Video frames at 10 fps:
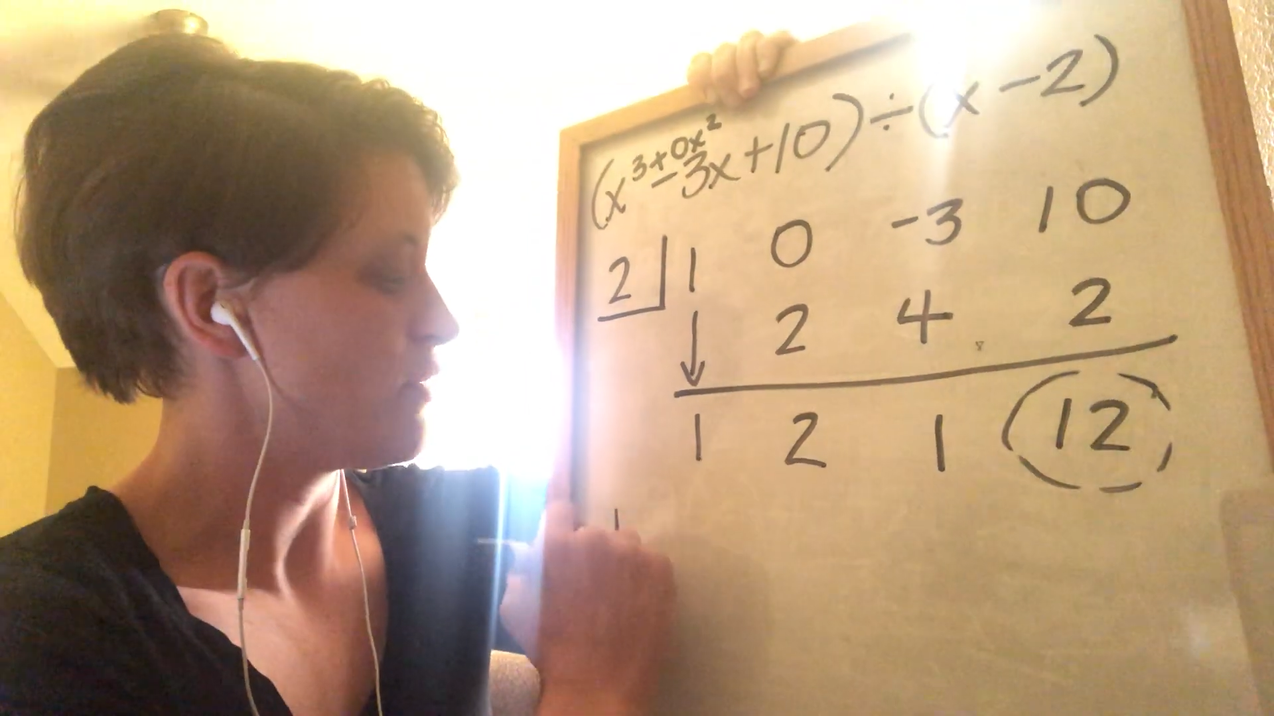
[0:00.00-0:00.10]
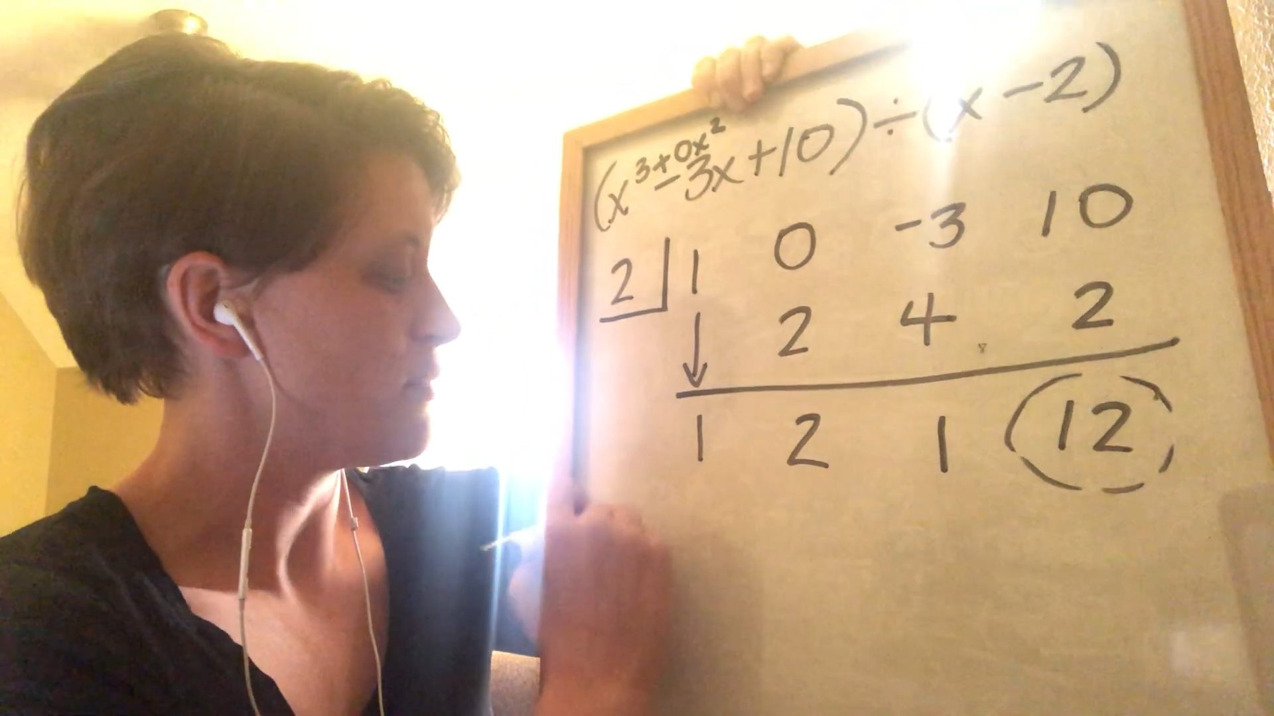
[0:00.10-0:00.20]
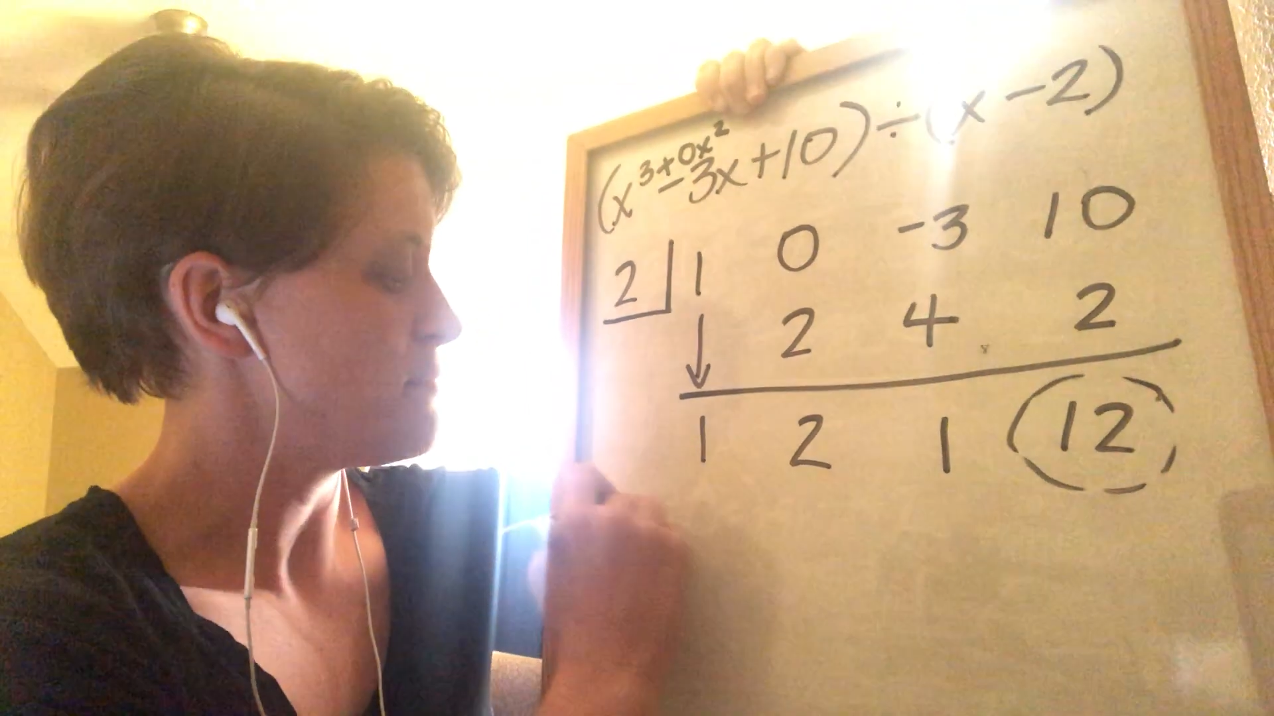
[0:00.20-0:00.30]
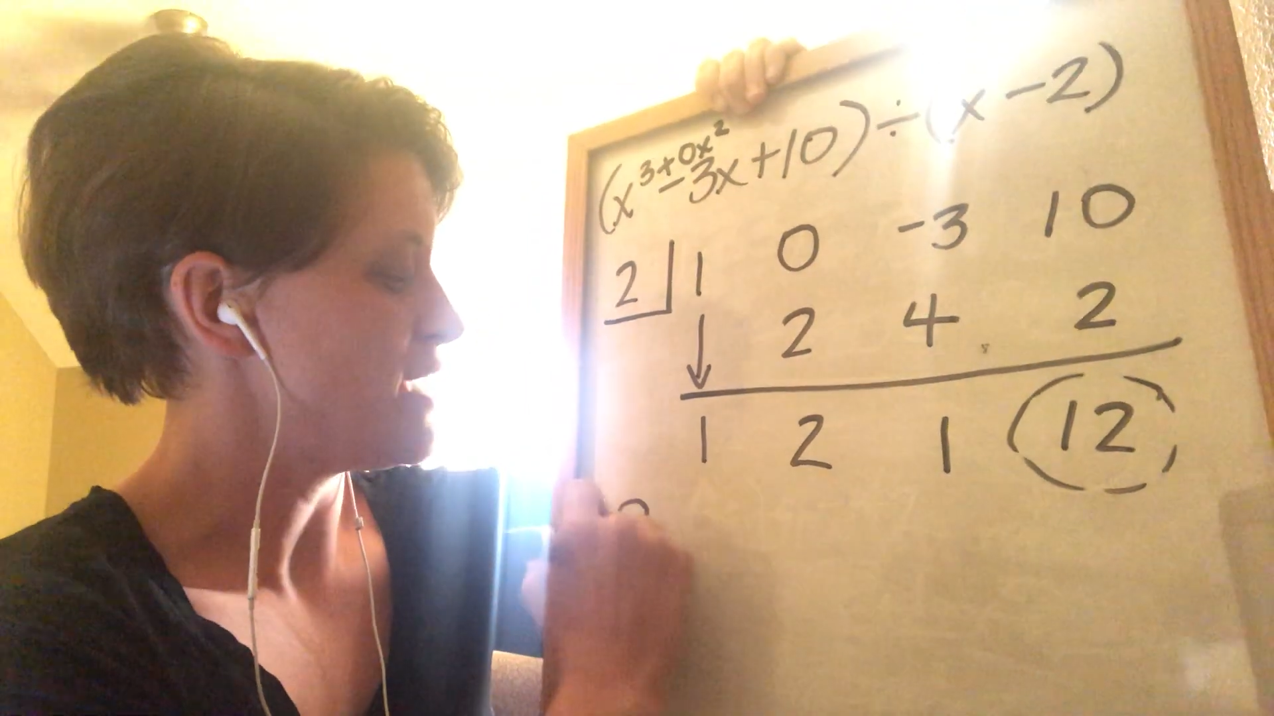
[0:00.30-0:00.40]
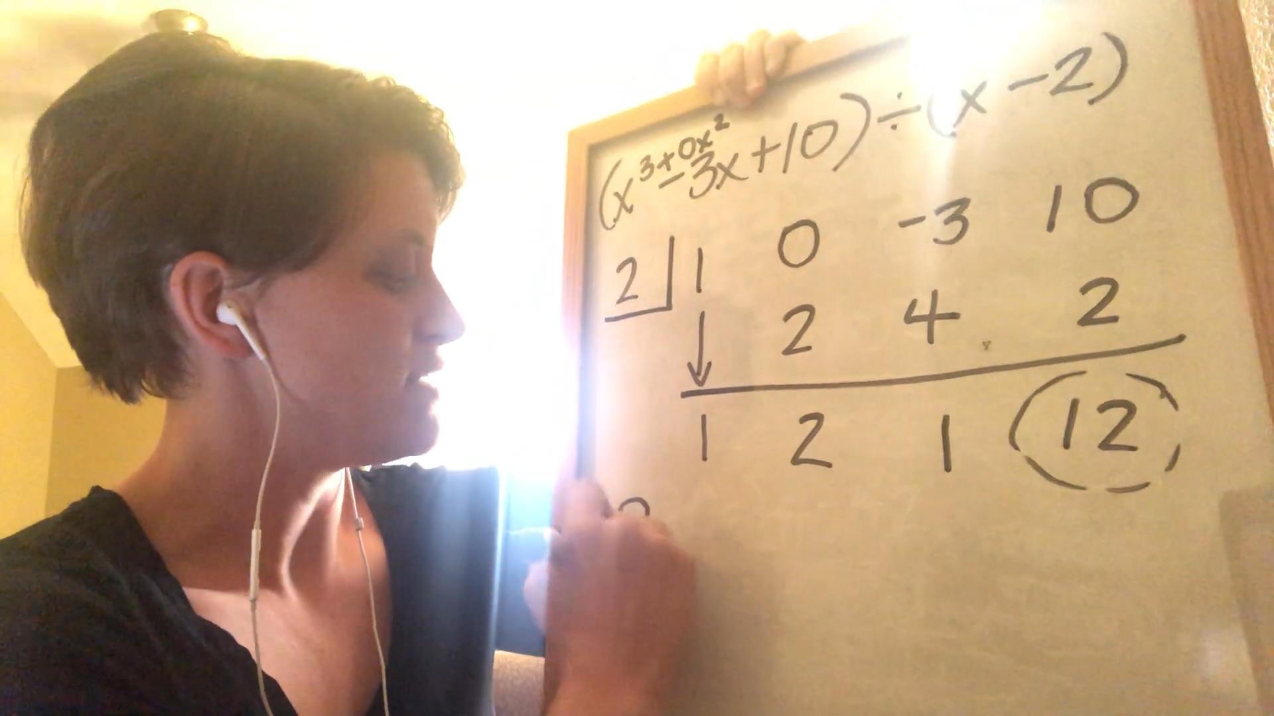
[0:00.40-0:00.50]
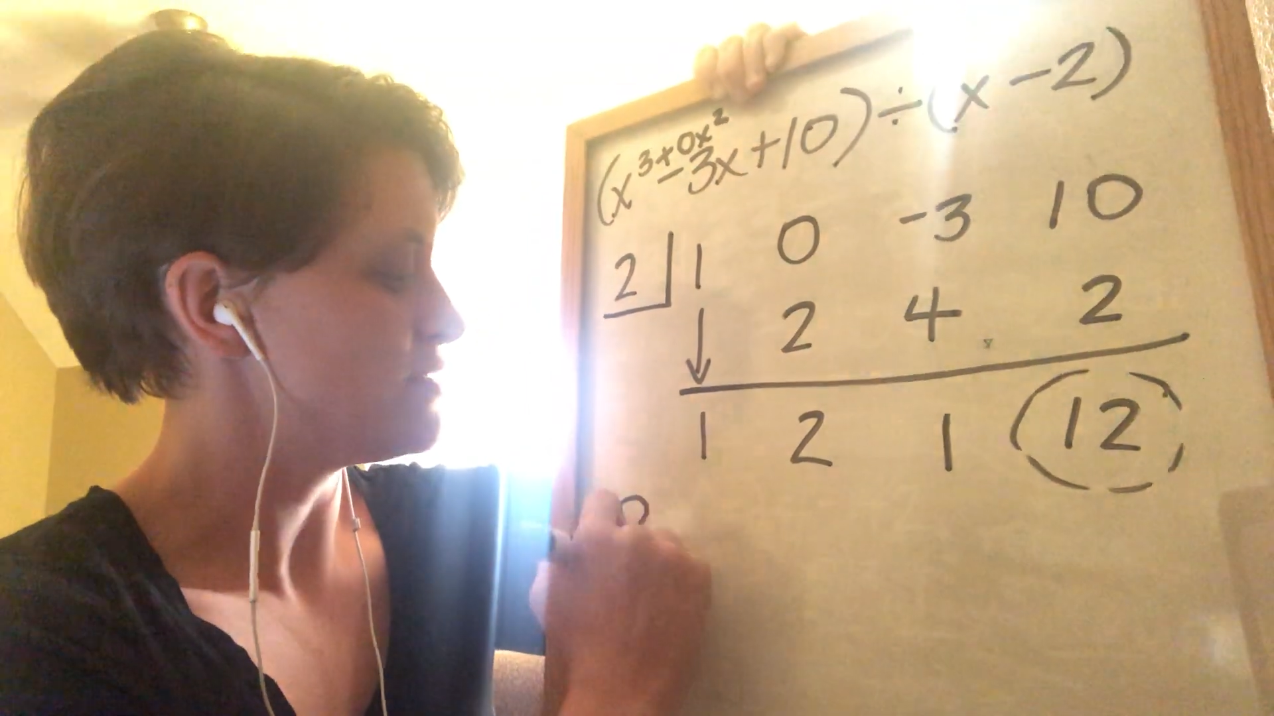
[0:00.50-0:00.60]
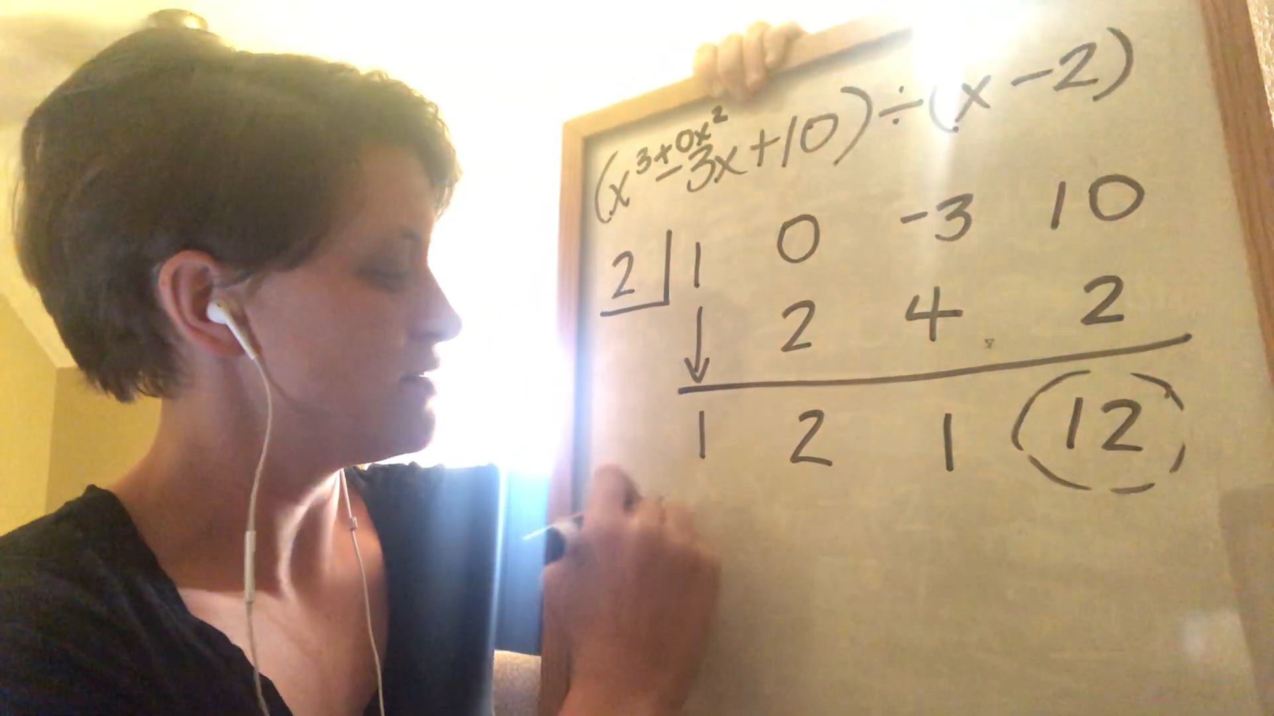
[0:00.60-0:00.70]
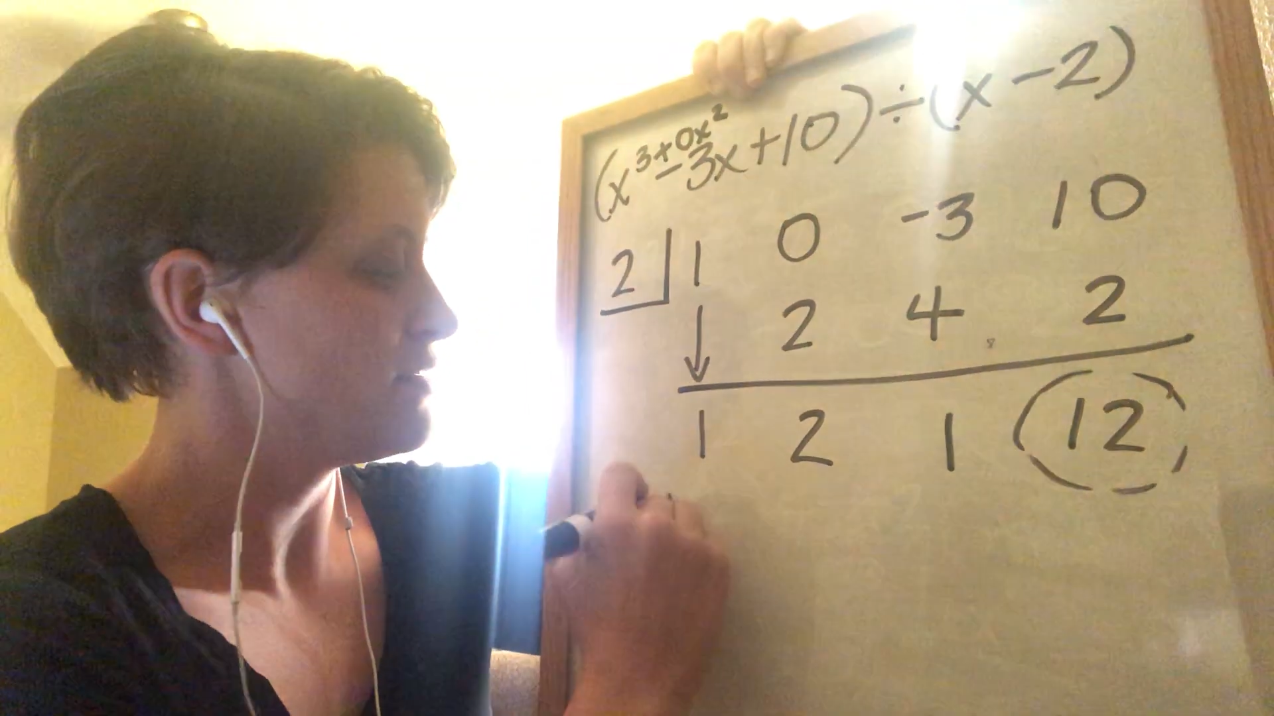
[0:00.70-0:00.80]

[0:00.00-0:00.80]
remainder.